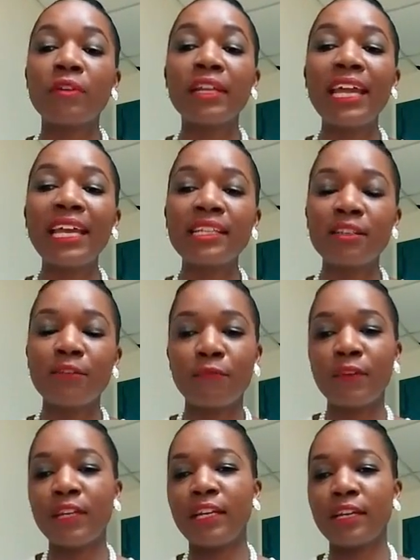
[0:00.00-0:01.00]
negative
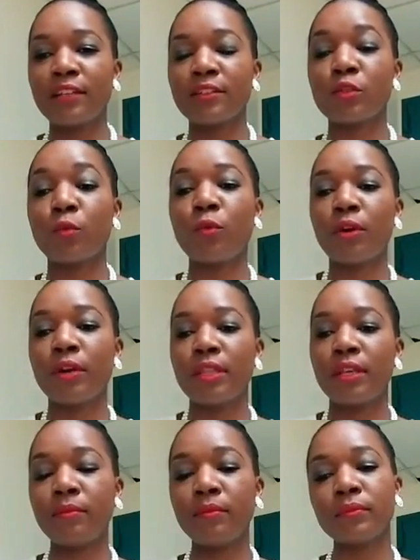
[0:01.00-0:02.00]
feeling
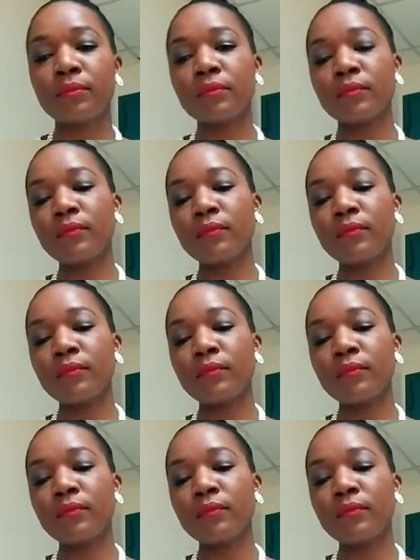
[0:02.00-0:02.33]
toward them.